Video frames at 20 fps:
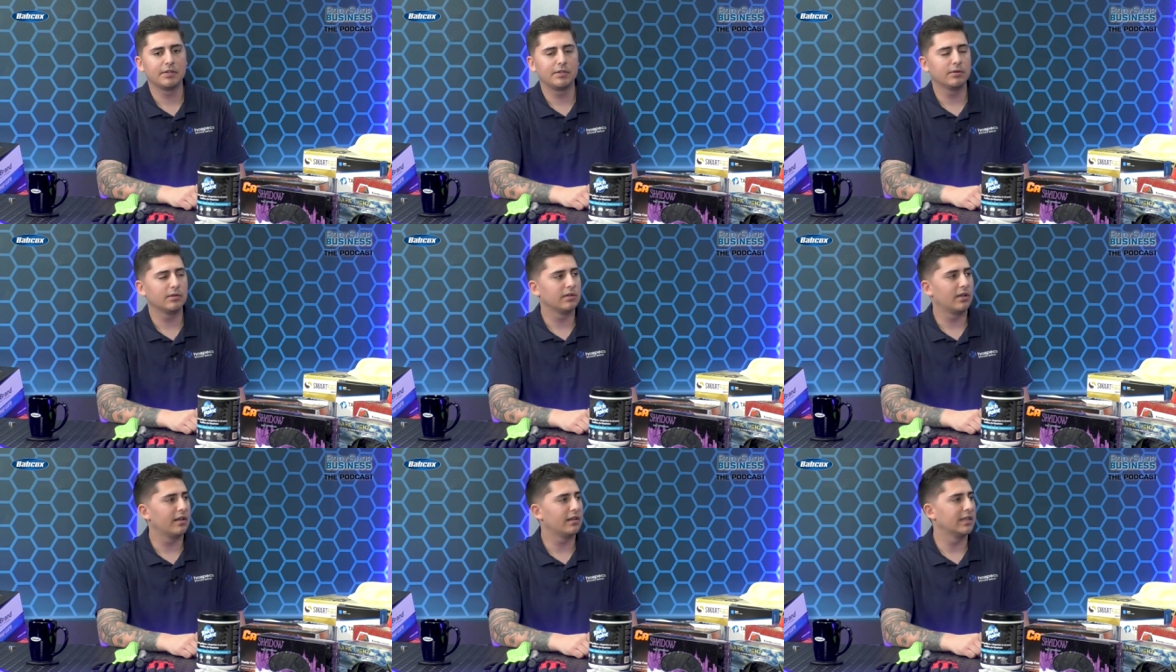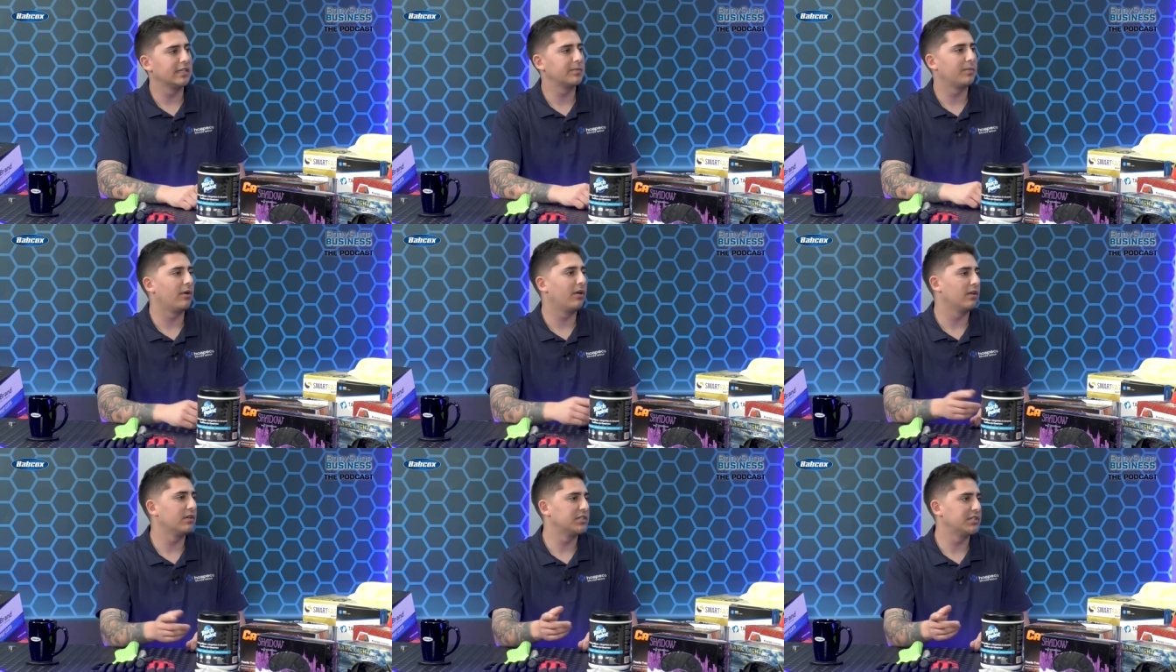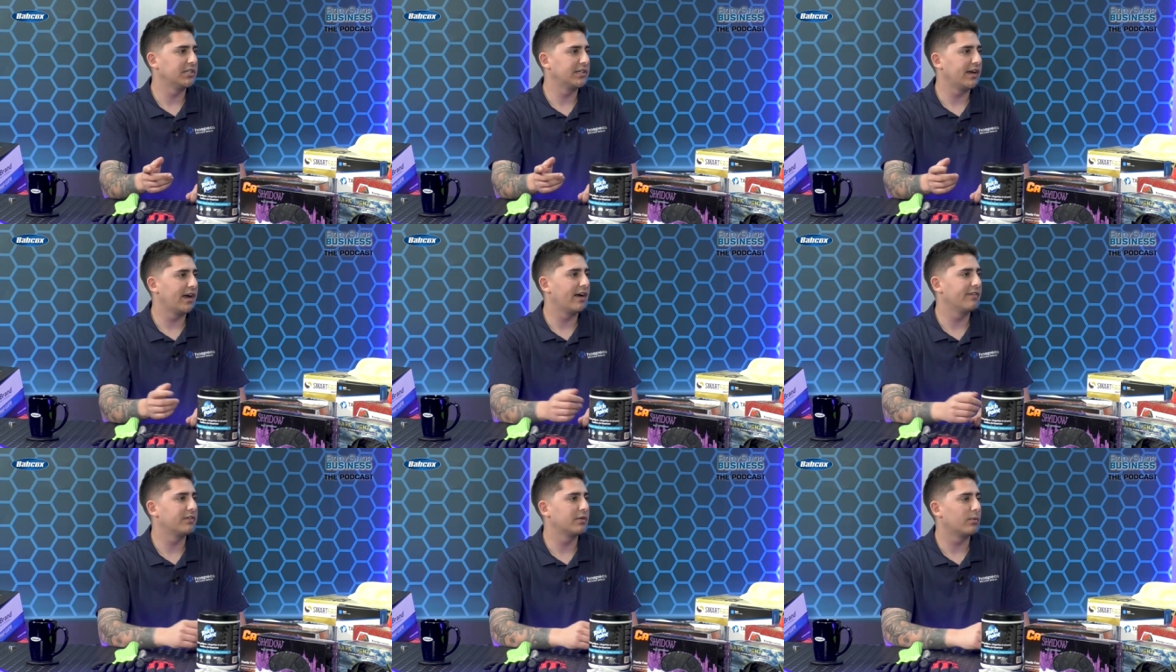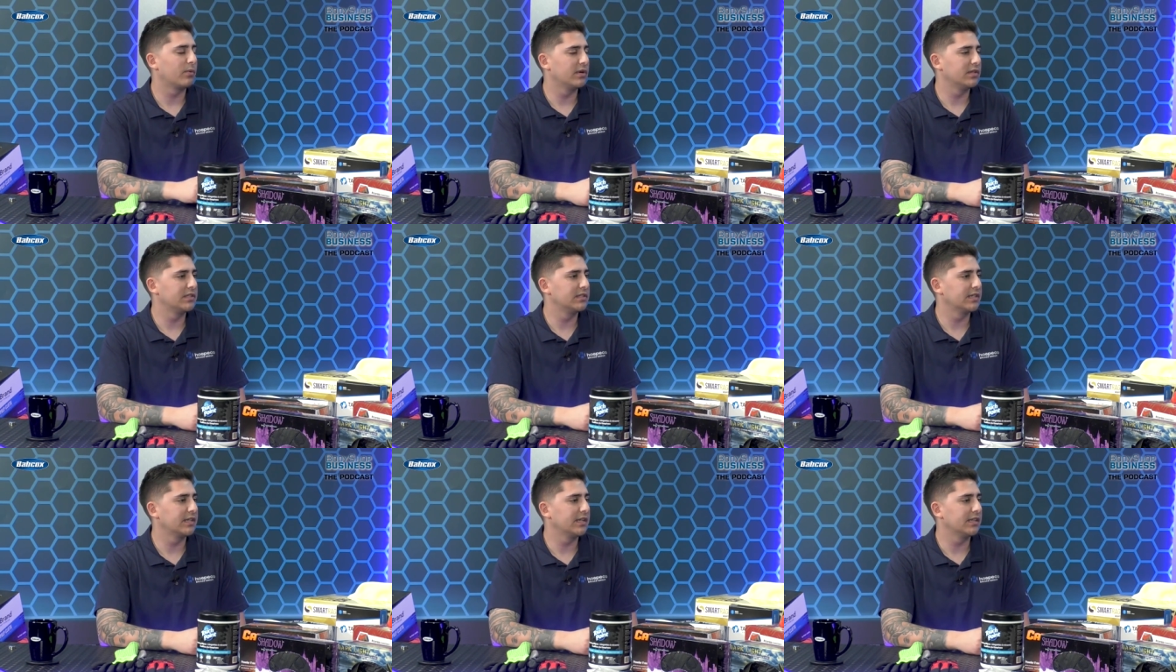to do a lot less polishing
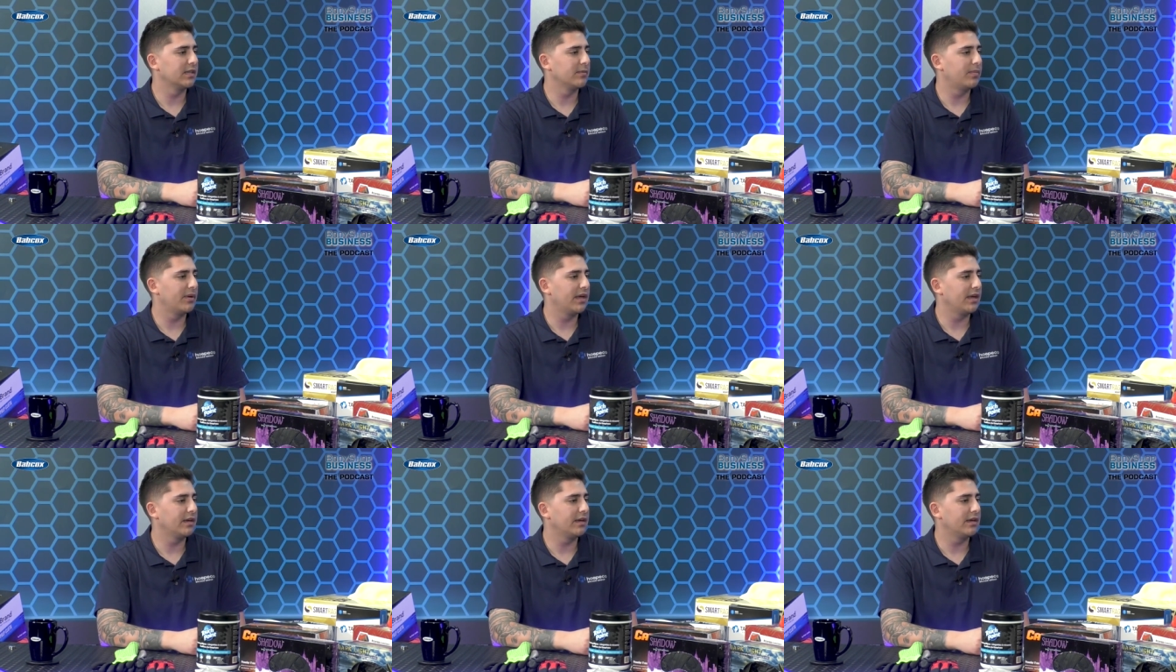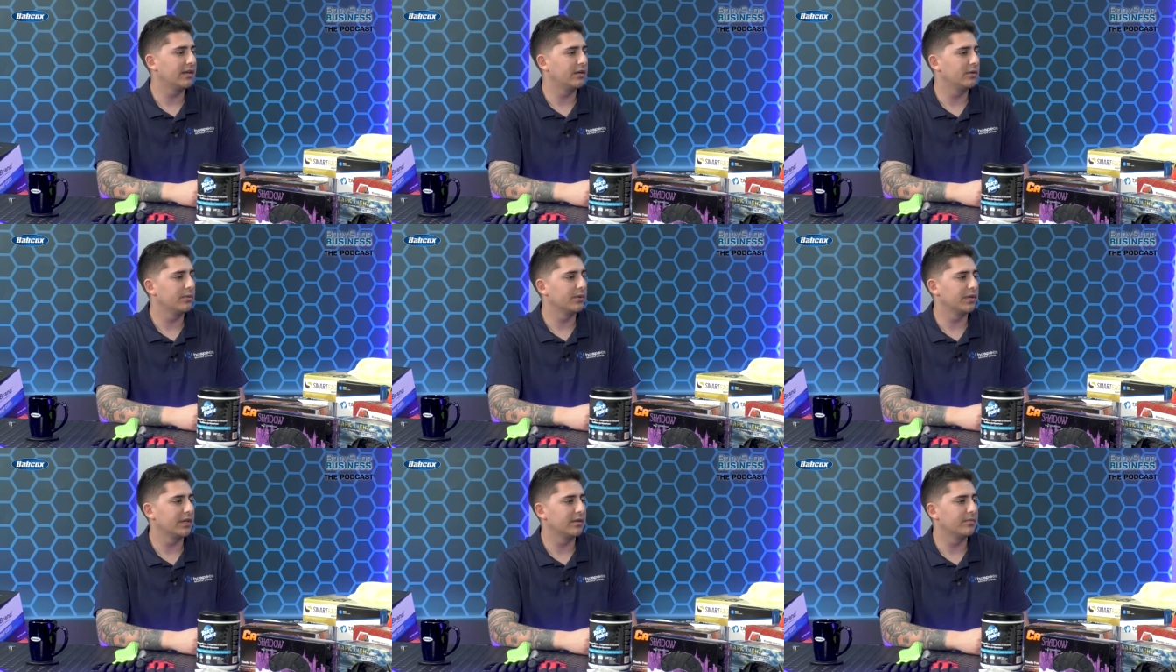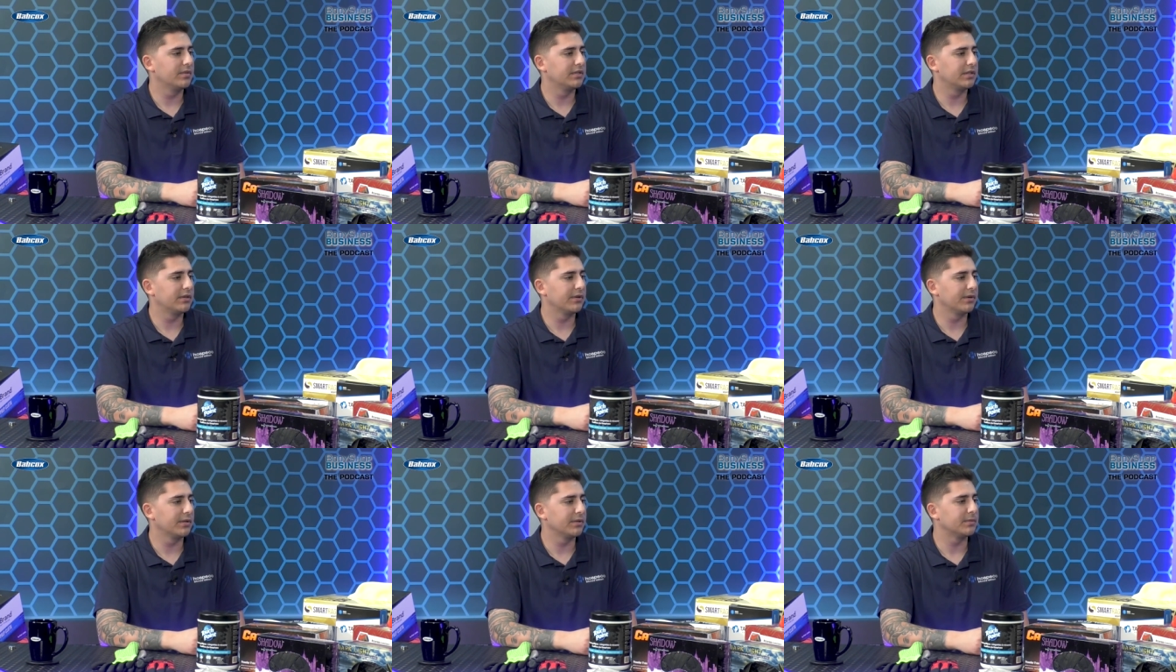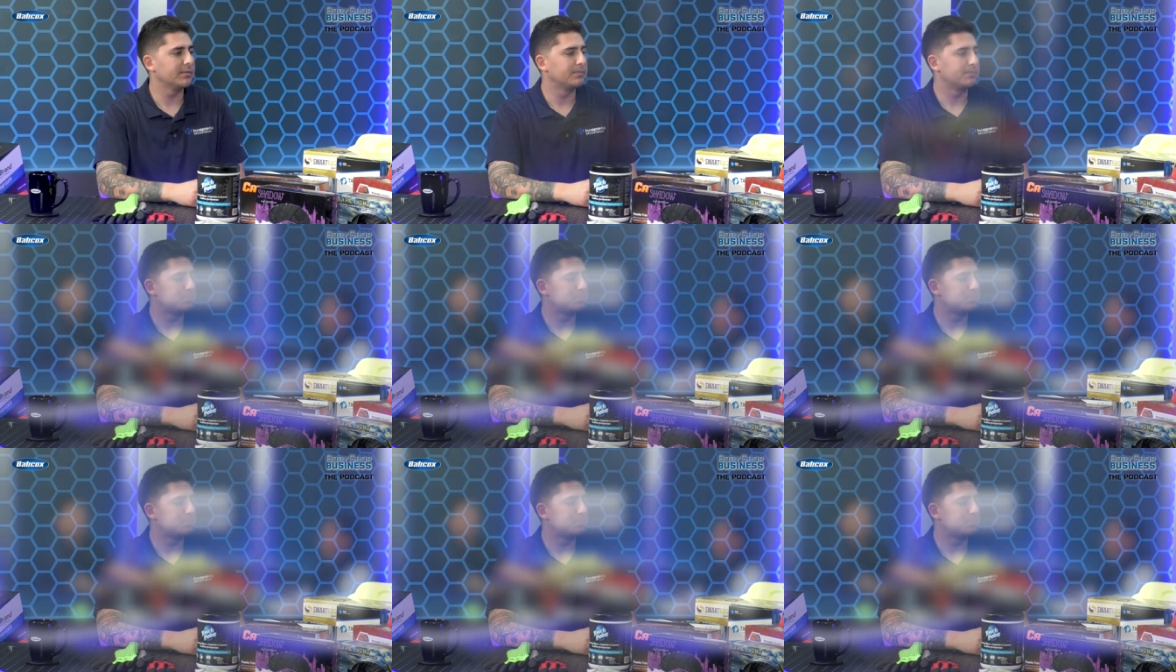afterwards to get the paint into a good material.